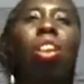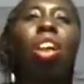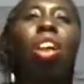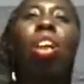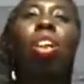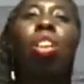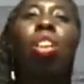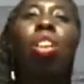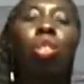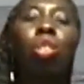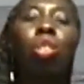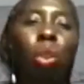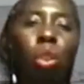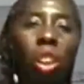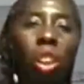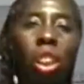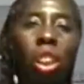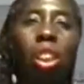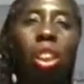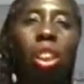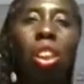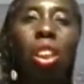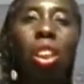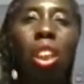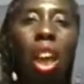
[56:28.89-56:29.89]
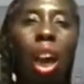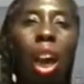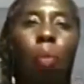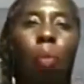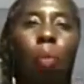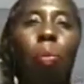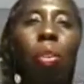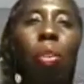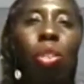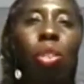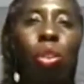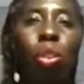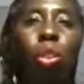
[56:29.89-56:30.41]
So this is an
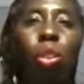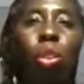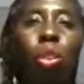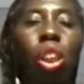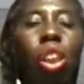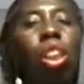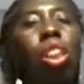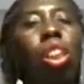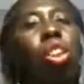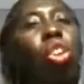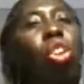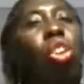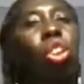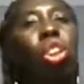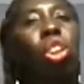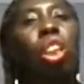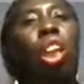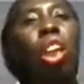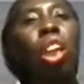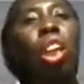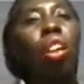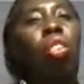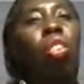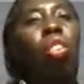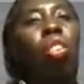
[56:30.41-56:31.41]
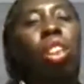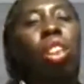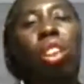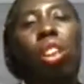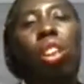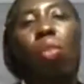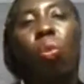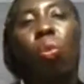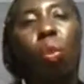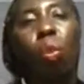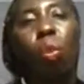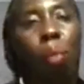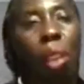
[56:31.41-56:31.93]
opportunity to share this
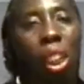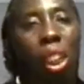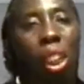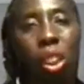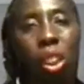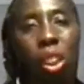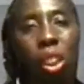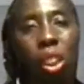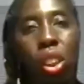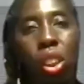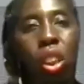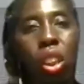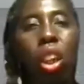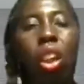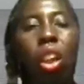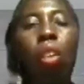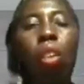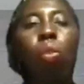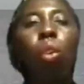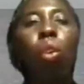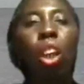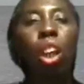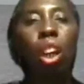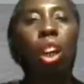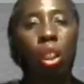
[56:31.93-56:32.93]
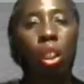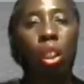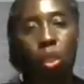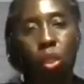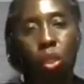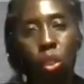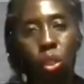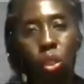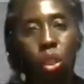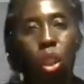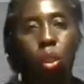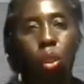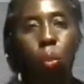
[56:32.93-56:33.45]
information with others in
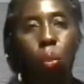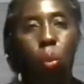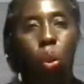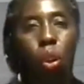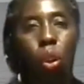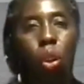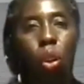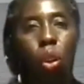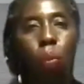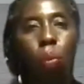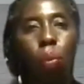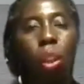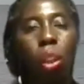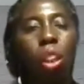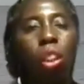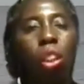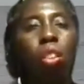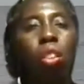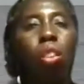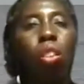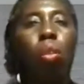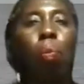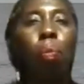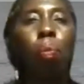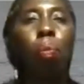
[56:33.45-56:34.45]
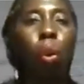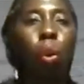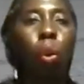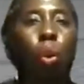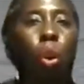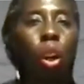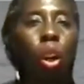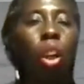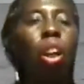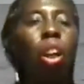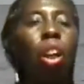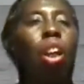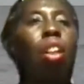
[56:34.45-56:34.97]
the world, because the more
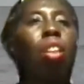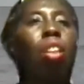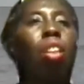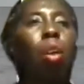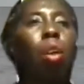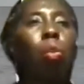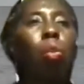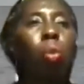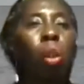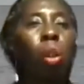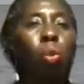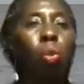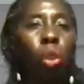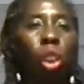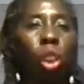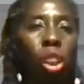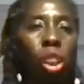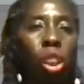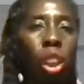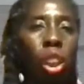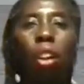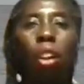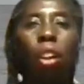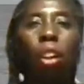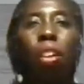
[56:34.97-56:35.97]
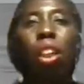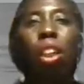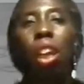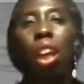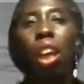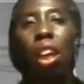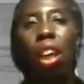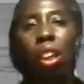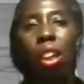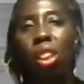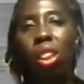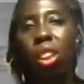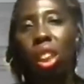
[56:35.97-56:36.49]
that we reach out and
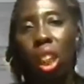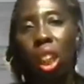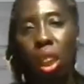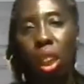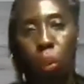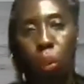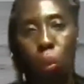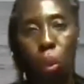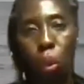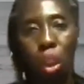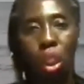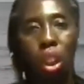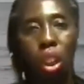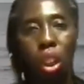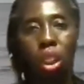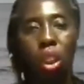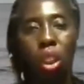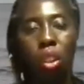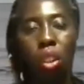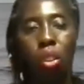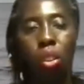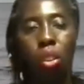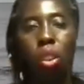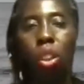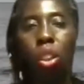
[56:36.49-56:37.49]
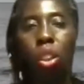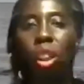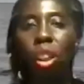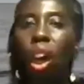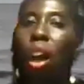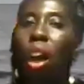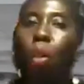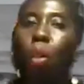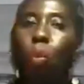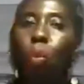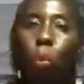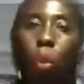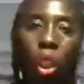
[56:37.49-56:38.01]
educate one another, God
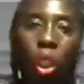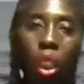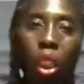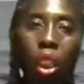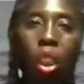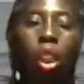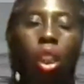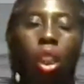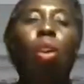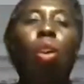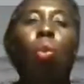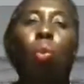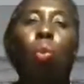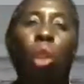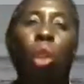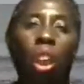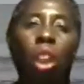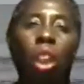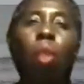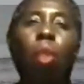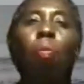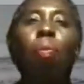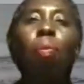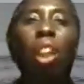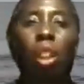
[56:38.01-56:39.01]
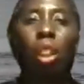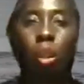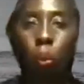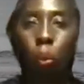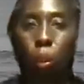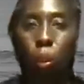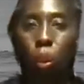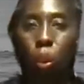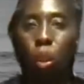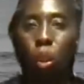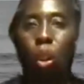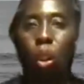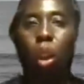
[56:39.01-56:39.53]
willing, we can make the
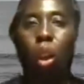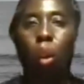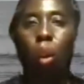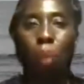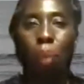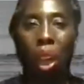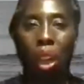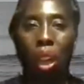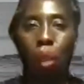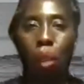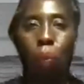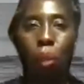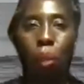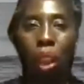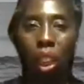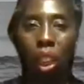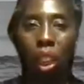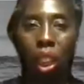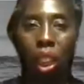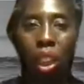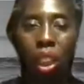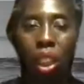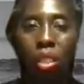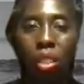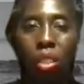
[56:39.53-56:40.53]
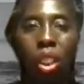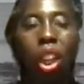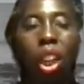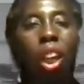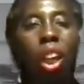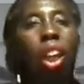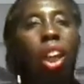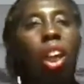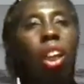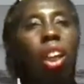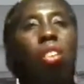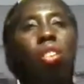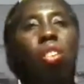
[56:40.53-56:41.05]
world a better place.
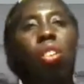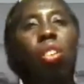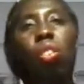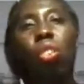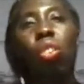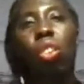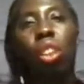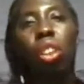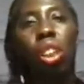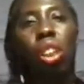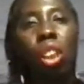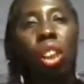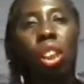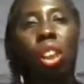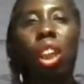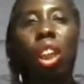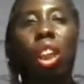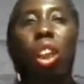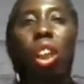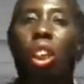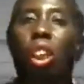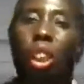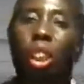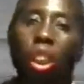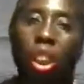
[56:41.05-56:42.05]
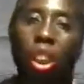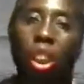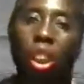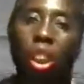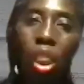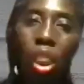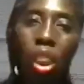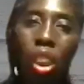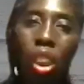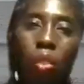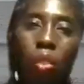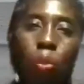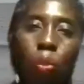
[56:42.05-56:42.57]
And so, Sister Alecia,
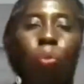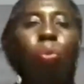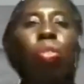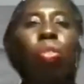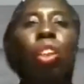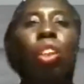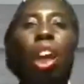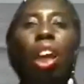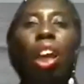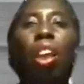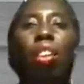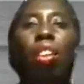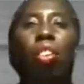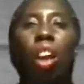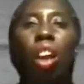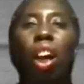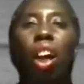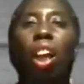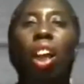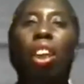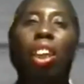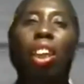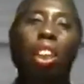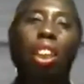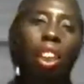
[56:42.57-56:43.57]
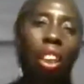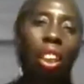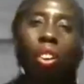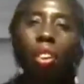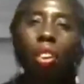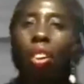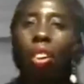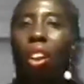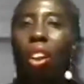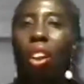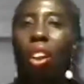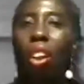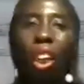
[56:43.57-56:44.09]
as our leader
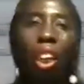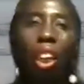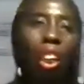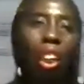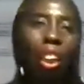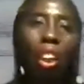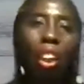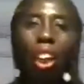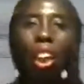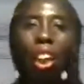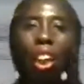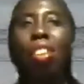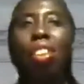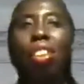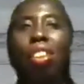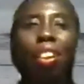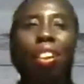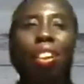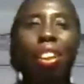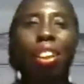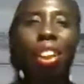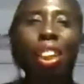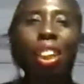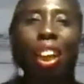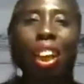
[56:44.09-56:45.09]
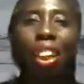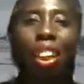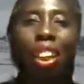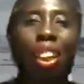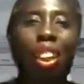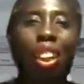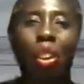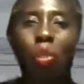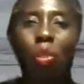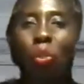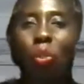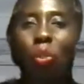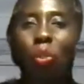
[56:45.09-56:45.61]
here at South Carolina
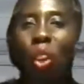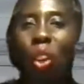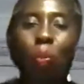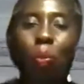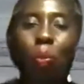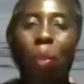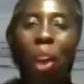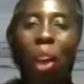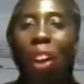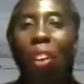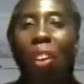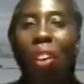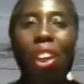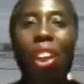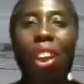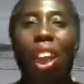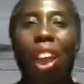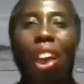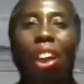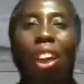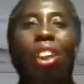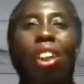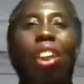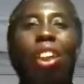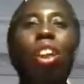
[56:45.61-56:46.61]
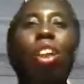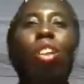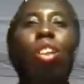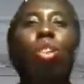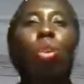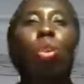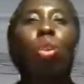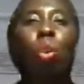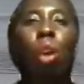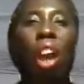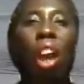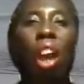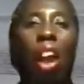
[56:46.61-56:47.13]
Interfaith Power and Light, do you
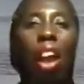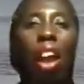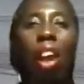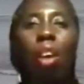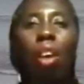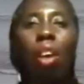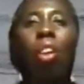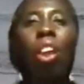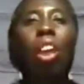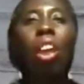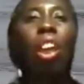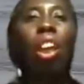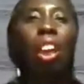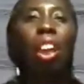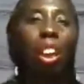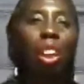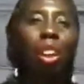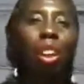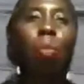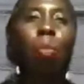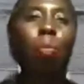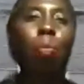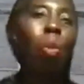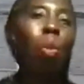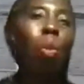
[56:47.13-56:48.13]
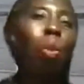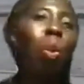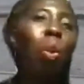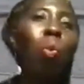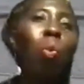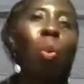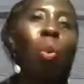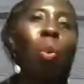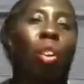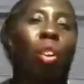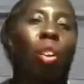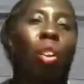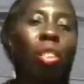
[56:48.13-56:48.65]
have any more
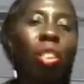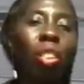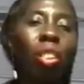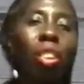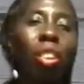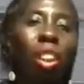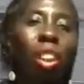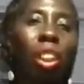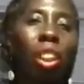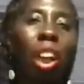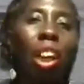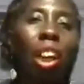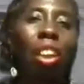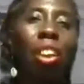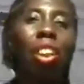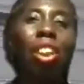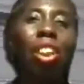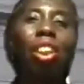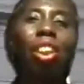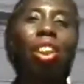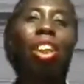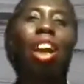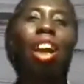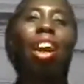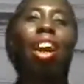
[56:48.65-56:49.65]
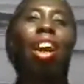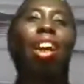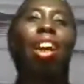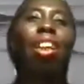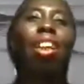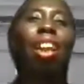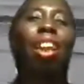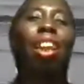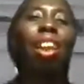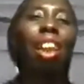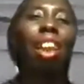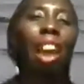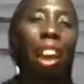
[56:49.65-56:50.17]
words to kind of shine the
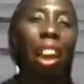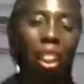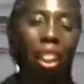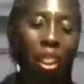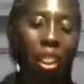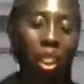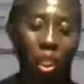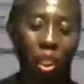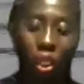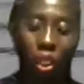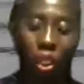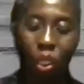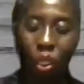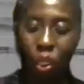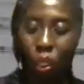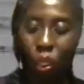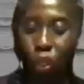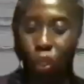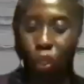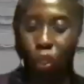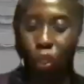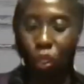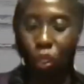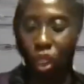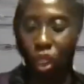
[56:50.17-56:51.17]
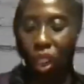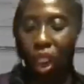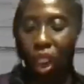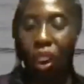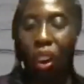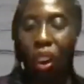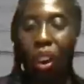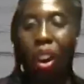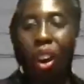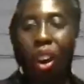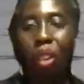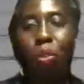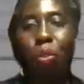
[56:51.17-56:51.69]
light on our
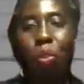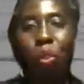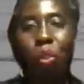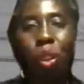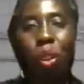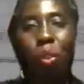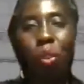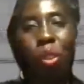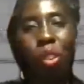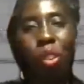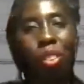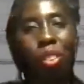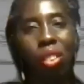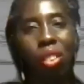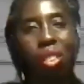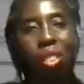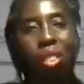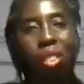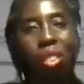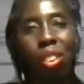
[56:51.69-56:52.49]
viewers today?